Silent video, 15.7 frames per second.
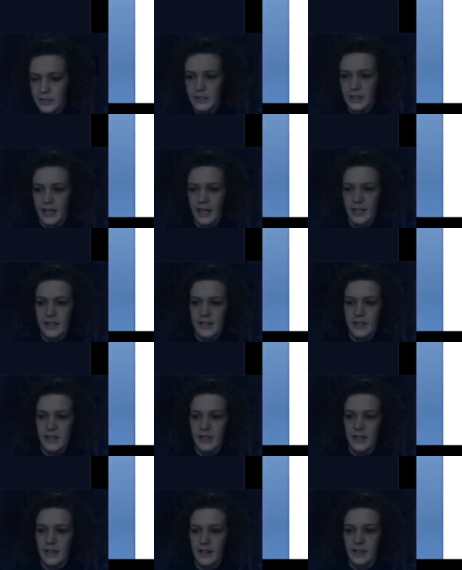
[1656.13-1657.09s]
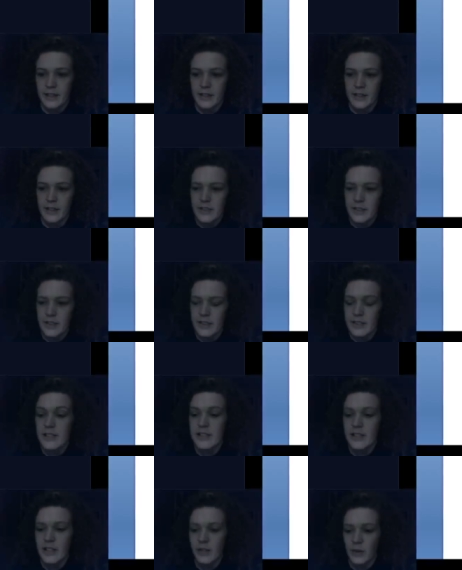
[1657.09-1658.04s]
in ace, uh, it looks like
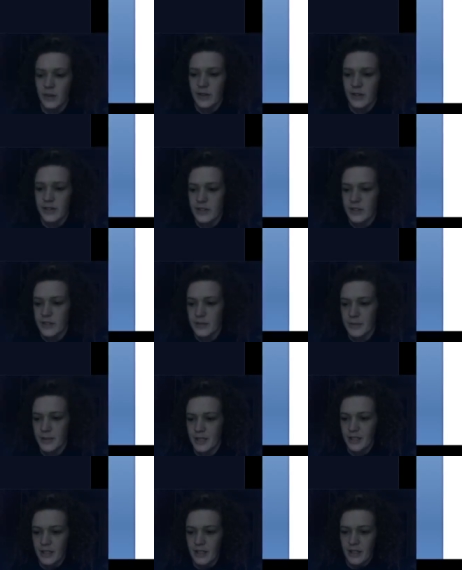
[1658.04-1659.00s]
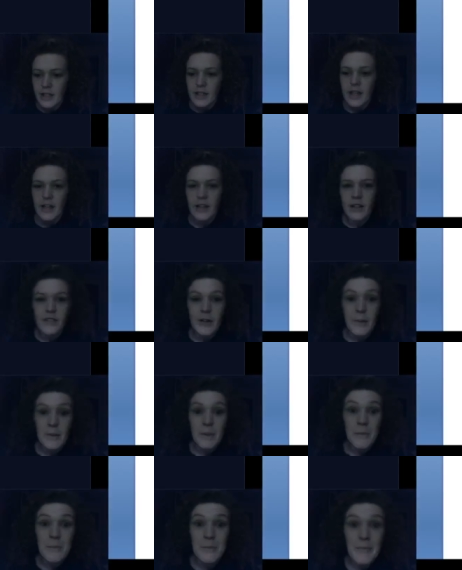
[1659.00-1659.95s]
descending order, excuse me, of
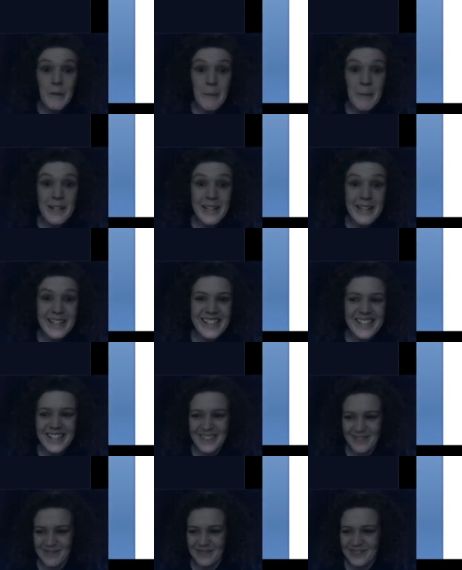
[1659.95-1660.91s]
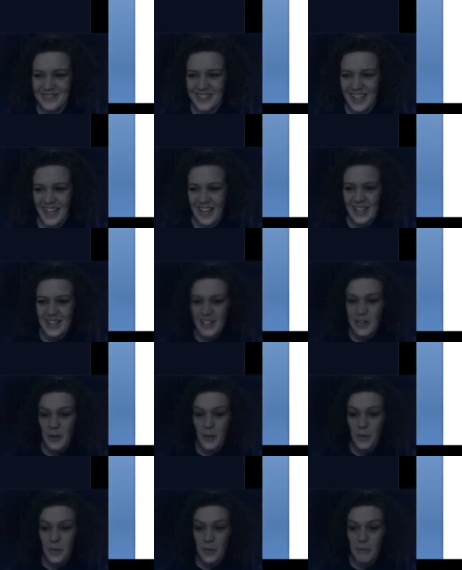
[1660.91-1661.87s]
abundance. Okay,
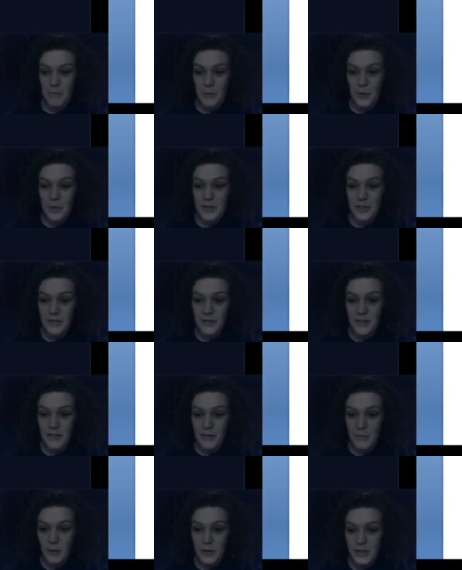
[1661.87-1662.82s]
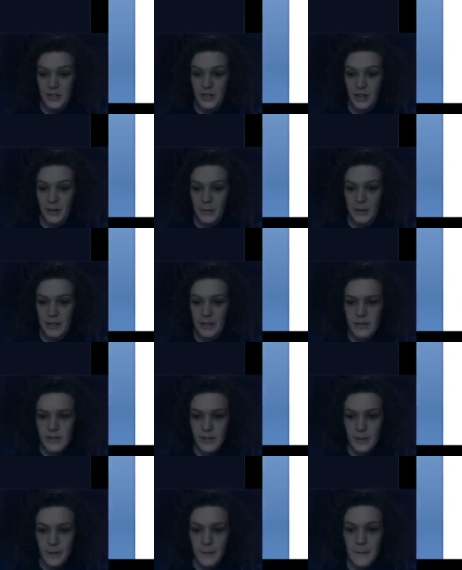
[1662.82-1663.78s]
so we, most of most are
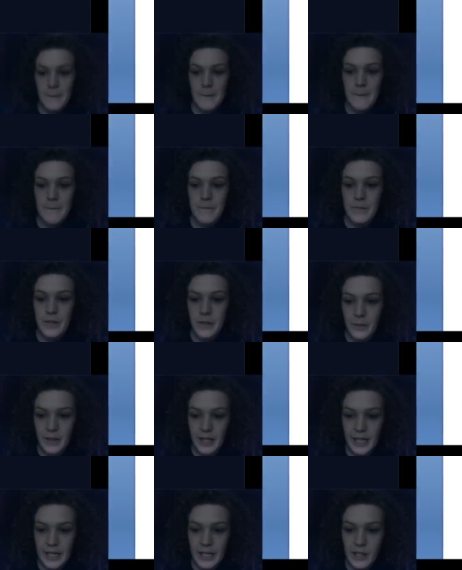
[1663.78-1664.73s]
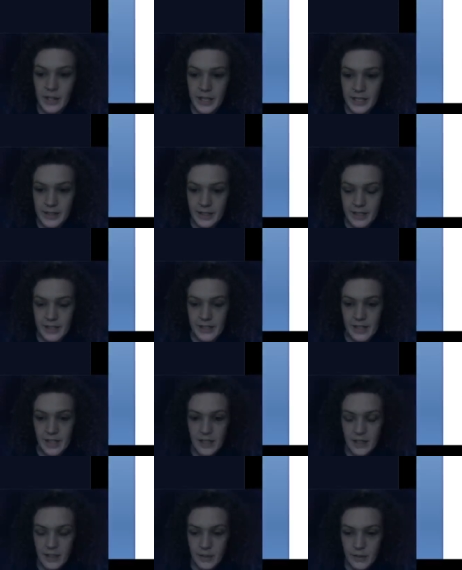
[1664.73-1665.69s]
beetles. So when I look at this,
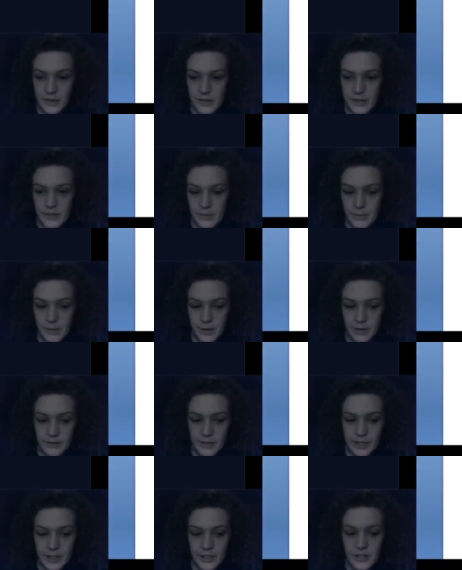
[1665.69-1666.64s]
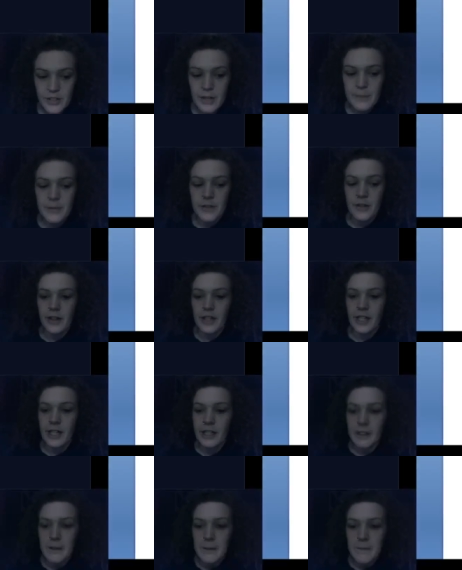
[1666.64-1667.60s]
and I know this isn't part of the lecture, I'm sorry.
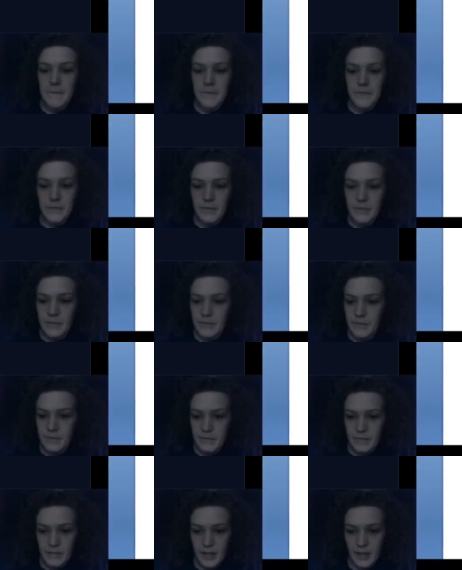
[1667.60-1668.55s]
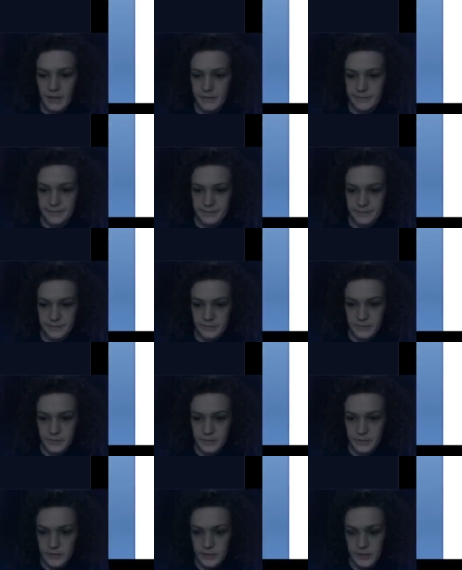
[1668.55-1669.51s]
That,
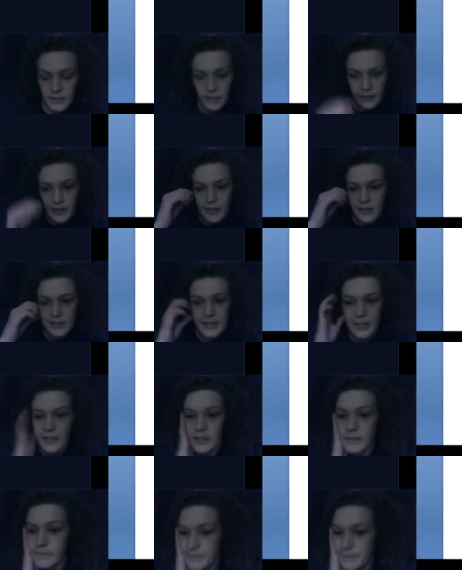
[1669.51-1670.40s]
y'all, that looks like